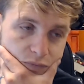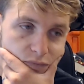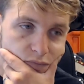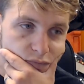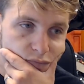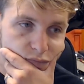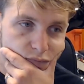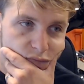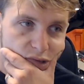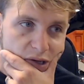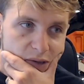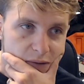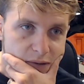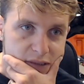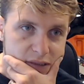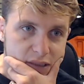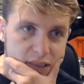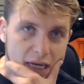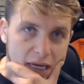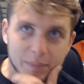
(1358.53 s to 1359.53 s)
That was,
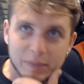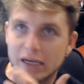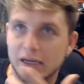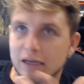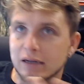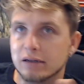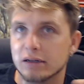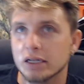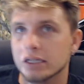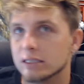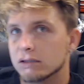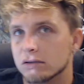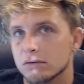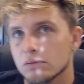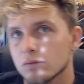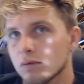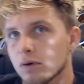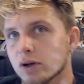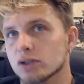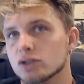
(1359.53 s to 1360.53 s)
I mean, at least,
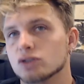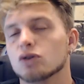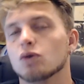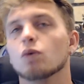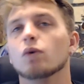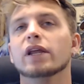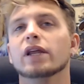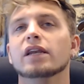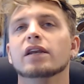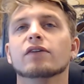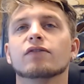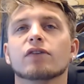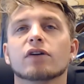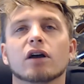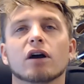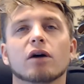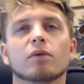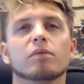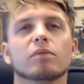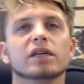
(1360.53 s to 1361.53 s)
20 different
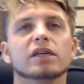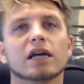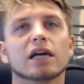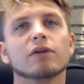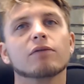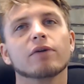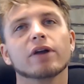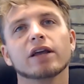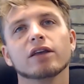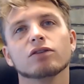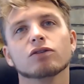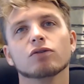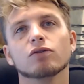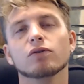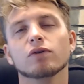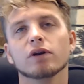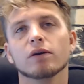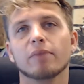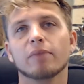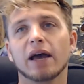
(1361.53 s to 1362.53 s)
companies I ran through in
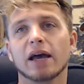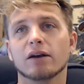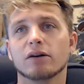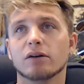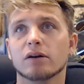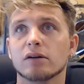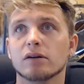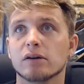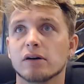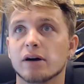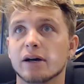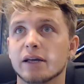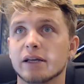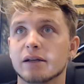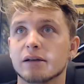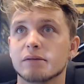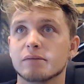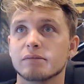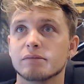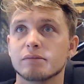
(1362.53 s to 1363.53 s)
a matter of like
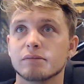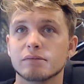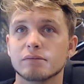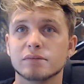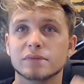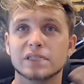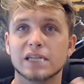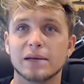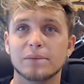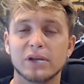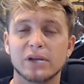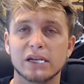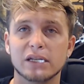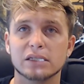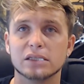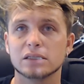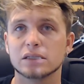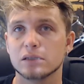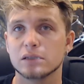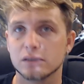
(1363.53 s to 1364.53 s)
10
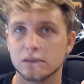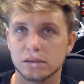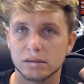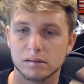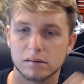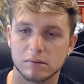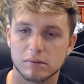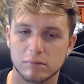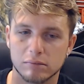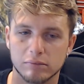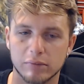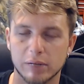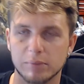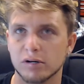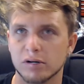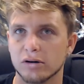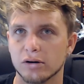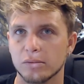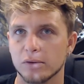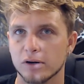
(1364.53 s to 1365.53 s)
minutes. Maybe a
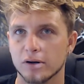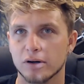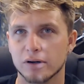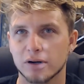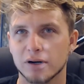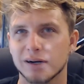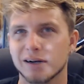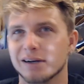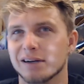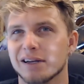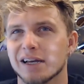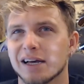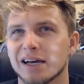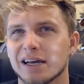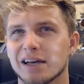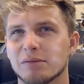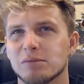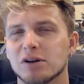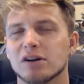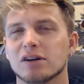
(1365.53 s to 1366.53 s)
little bit longer. Yeah, I have
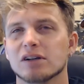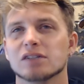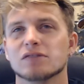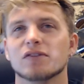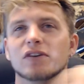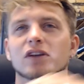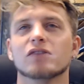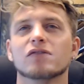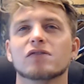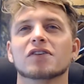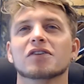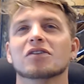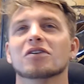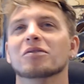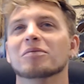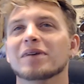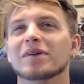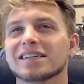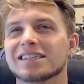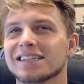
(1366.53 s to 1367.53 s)
been on this video for a little
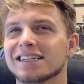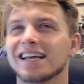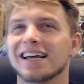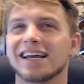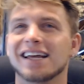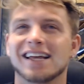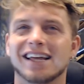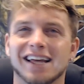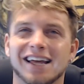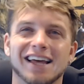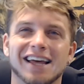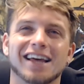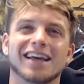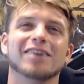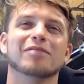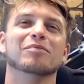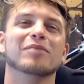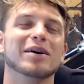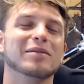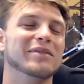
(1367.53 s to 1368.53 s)
bit.
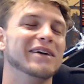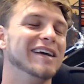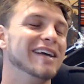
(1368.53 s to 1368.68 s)
My bad.